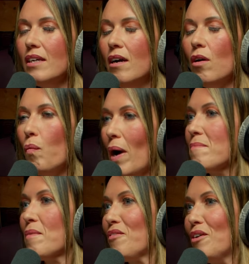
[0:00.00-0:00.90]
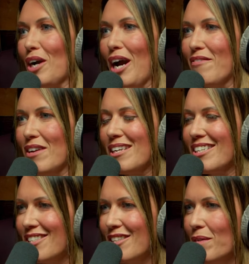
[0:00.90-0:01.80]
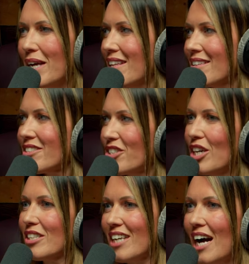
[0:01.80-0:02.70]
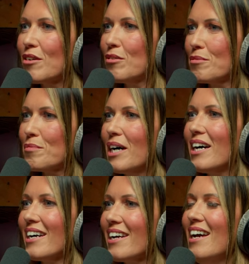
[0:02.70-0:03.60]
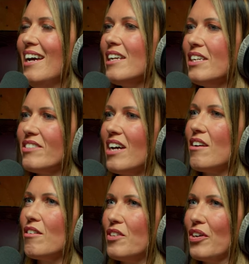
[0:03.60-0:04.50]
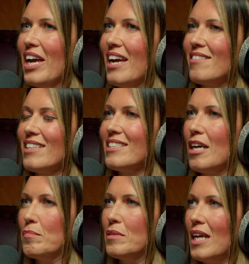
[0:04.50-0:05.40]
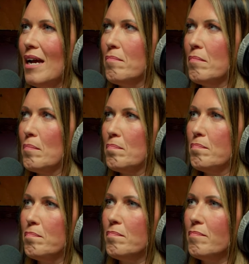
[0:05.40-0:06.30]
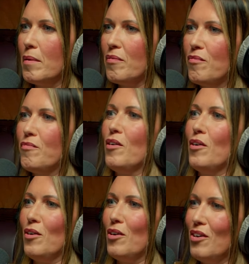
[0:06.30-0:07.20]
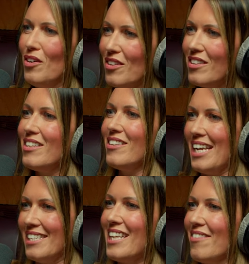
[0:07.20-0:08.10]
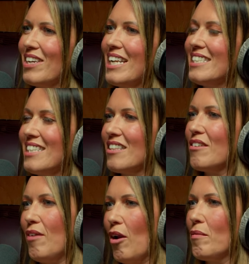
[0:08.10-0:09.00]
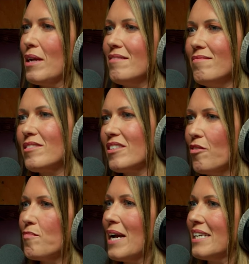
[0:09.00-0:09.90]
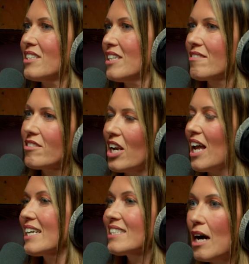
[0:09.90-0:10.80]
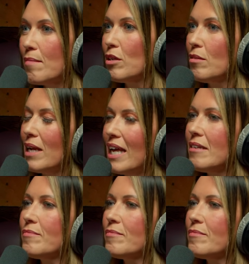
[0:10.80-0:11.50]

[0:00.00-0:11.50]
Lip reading: way before COVID, because the way that shirt cycles work, you sign off your kit the September before, it's then released in the following sort of May to July time normally.